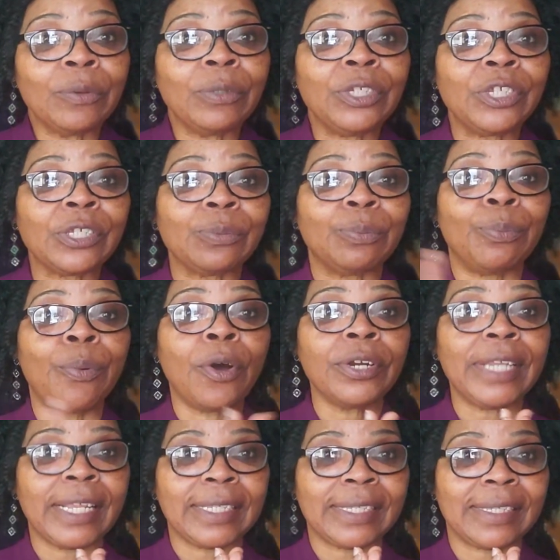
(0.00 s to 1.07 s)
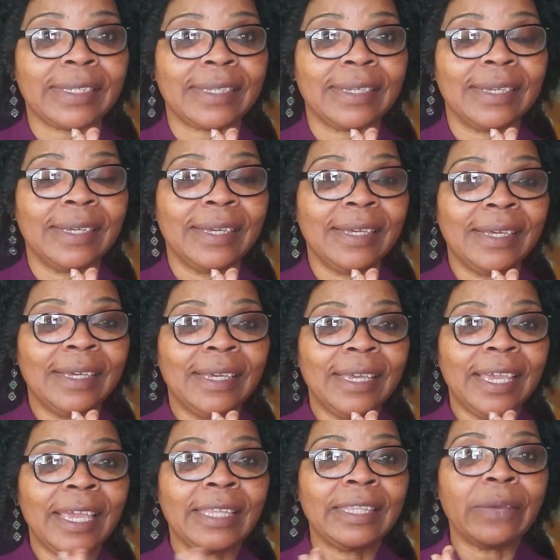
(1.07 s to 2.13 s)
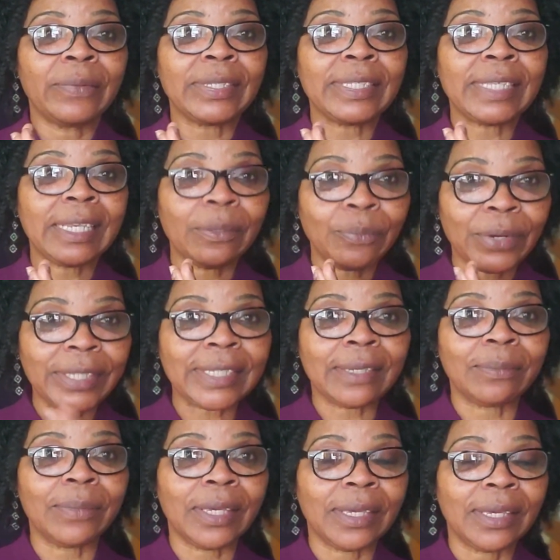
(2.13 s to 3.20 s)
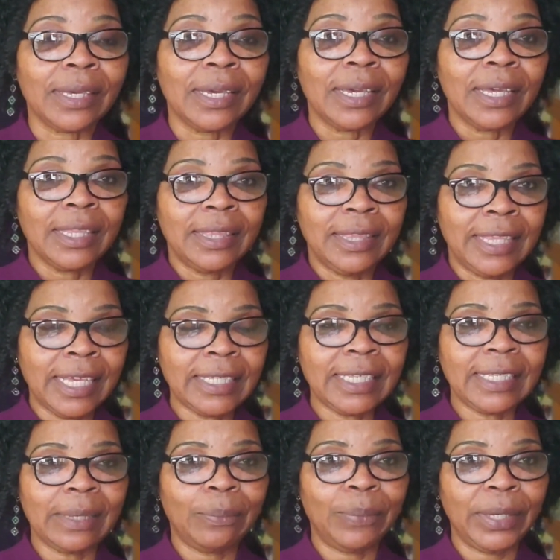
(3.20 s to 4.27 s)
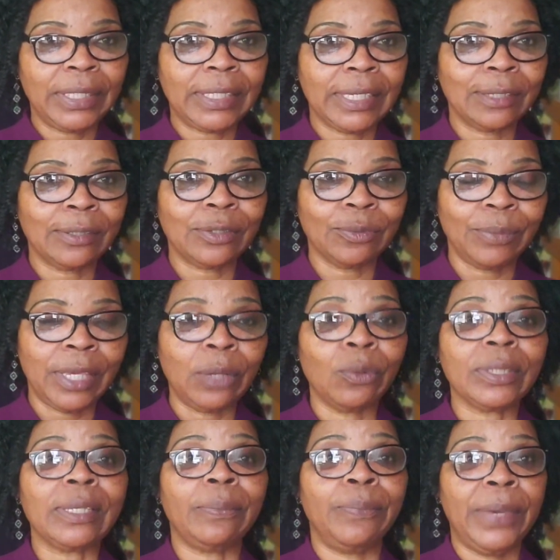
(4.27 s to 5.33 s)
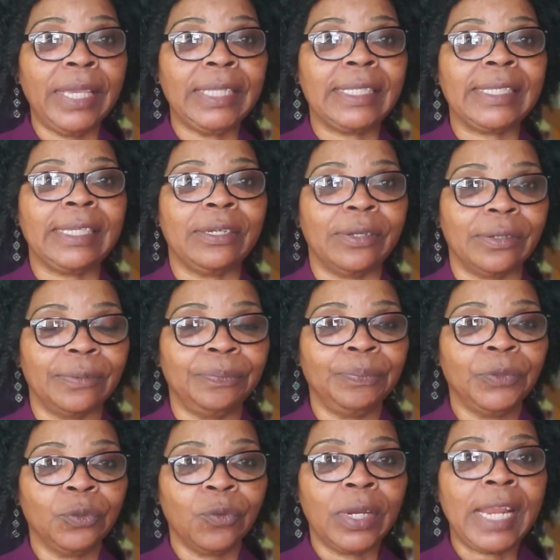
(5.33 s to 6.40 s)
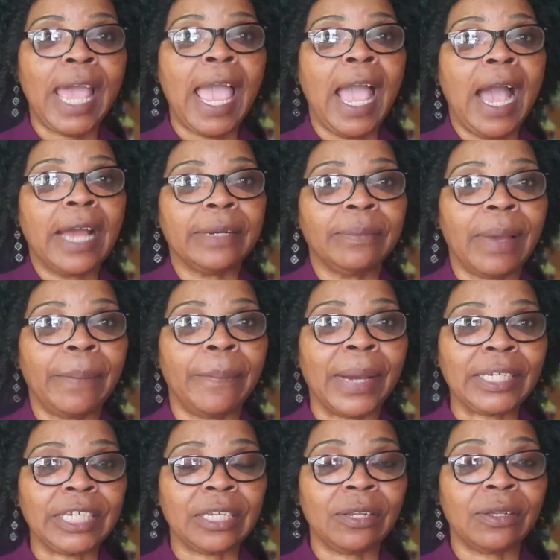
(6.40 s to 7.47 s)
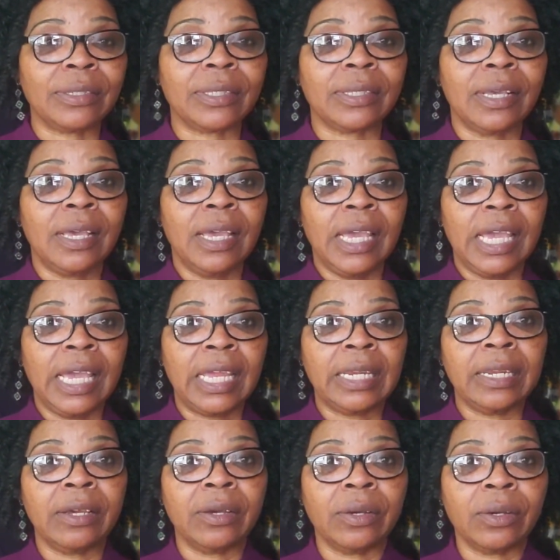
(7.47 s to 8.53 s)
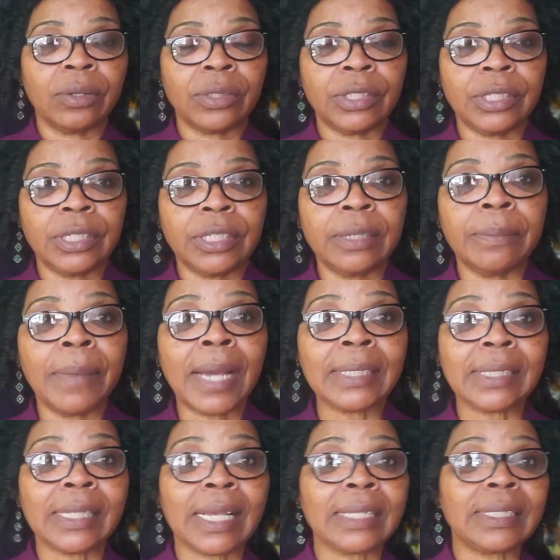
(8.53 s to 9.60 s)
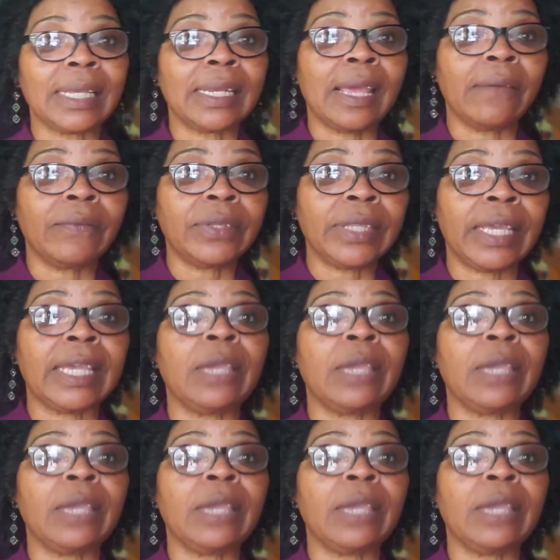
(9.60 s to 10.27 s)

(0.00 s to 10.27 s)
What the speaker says: We just bonded and they were celebrating me. This is a big deal to me. It was a big deal when I had my bachelor's and the master's and everything.